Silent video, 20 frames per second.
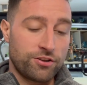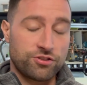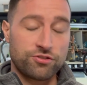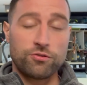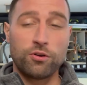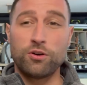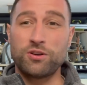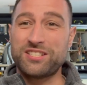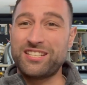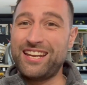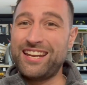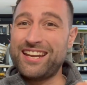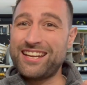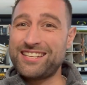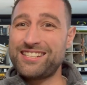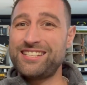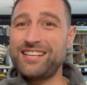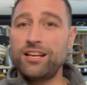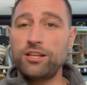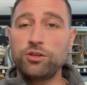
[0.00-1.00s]
strokes. In
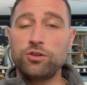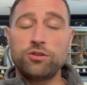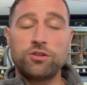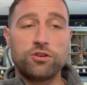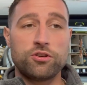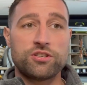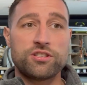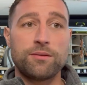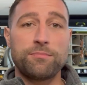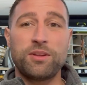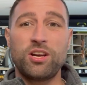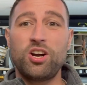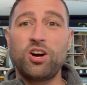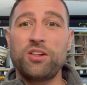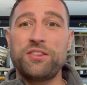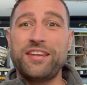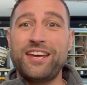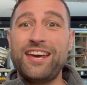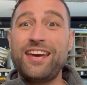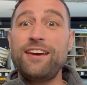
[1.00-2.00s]
Excel, there's something
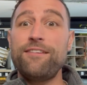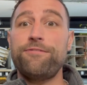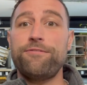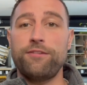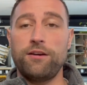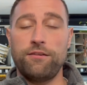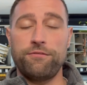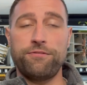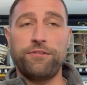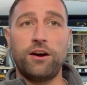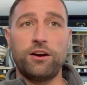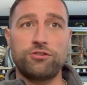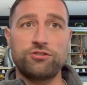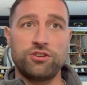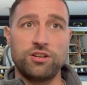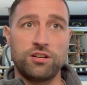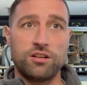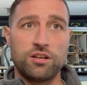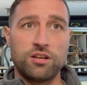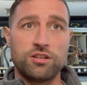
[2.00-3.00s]
called the if
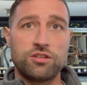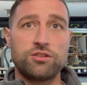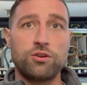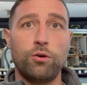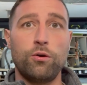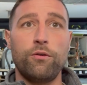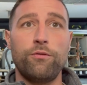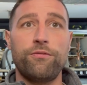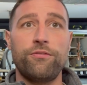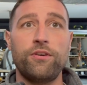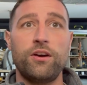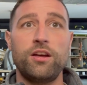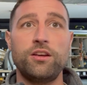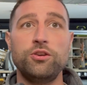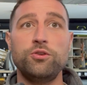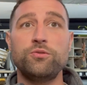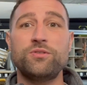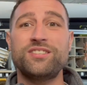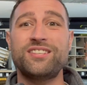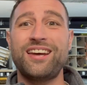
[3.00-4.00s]
function. So if
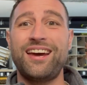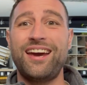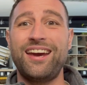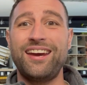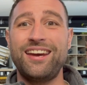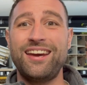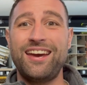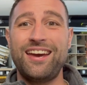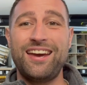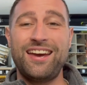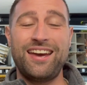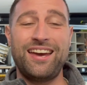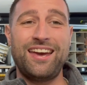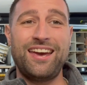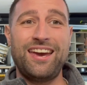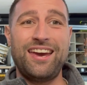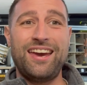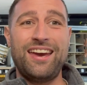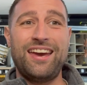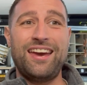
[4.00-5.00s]
you say,
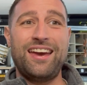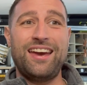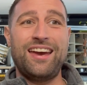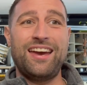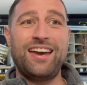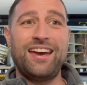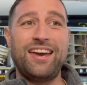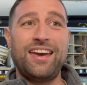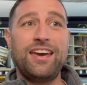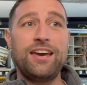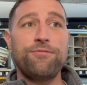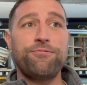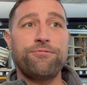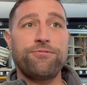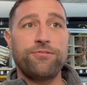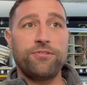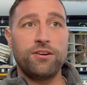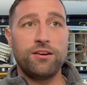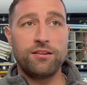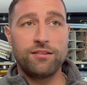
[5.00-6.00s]

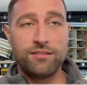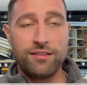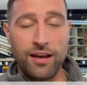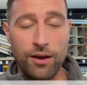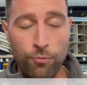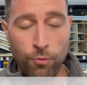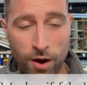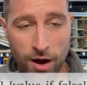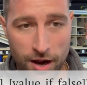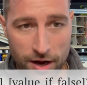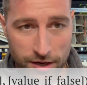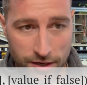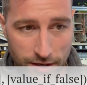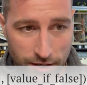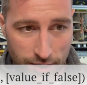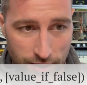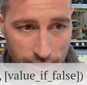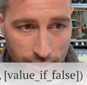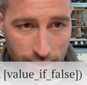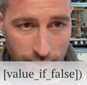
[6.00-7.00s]
if they want
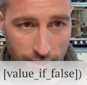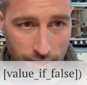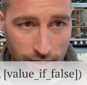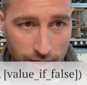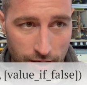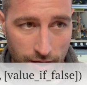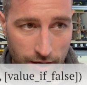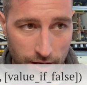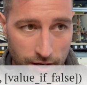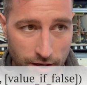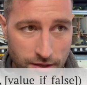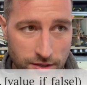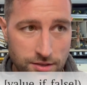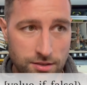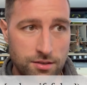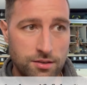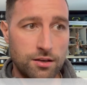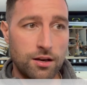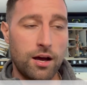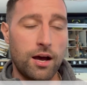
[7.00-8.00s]

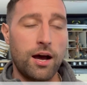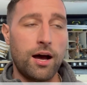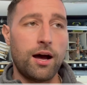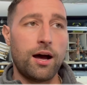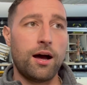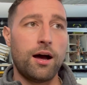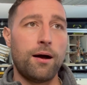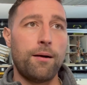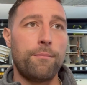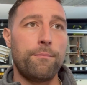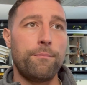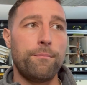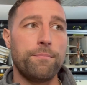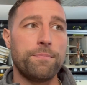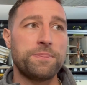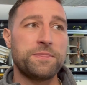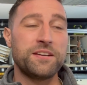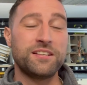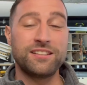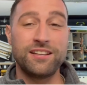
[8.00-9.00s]

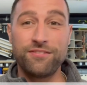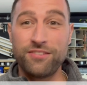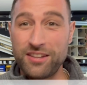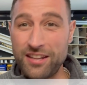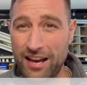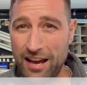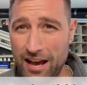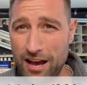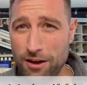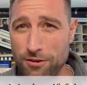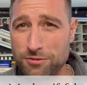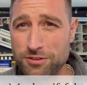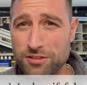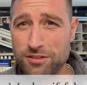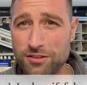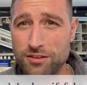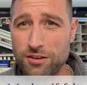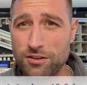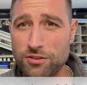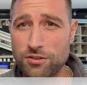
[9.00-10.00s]
to live in the
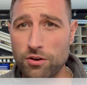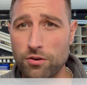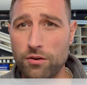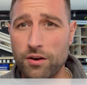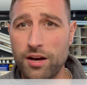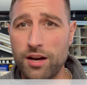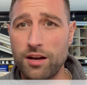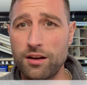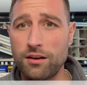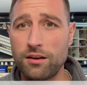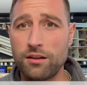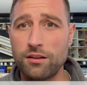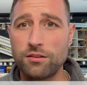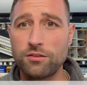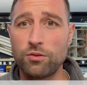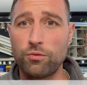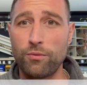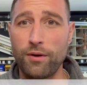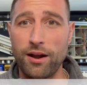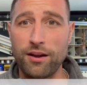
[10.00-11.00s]
house during
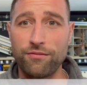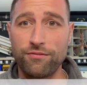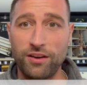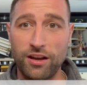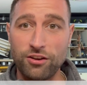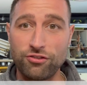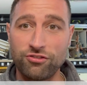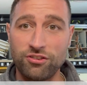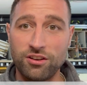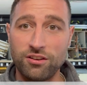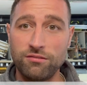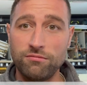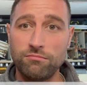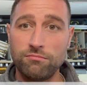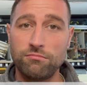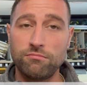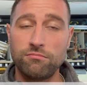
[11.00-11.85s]
the renovation,